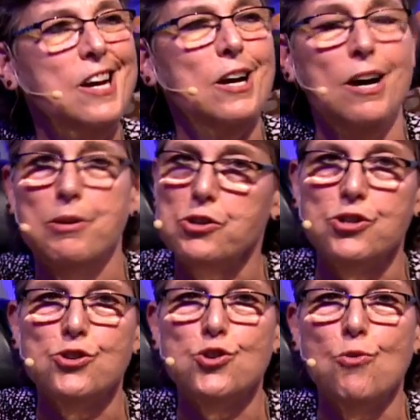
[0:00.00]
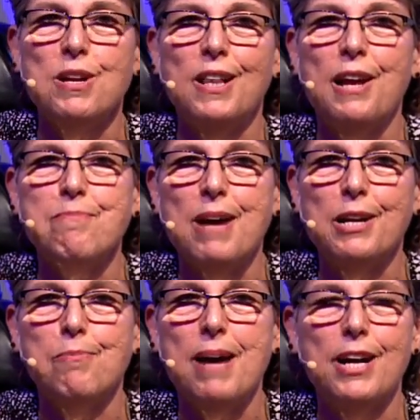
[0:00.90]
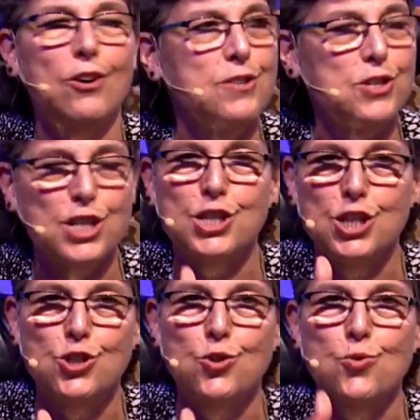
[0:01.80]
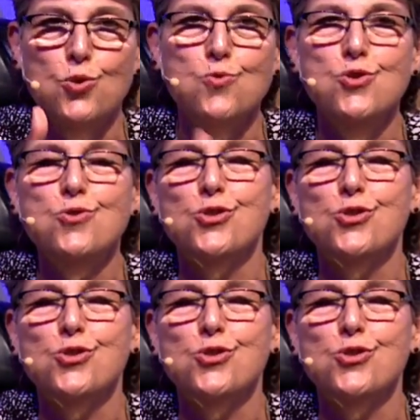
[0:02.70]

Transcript: Because there's nobody like Michael Banner on the 62 Who Knew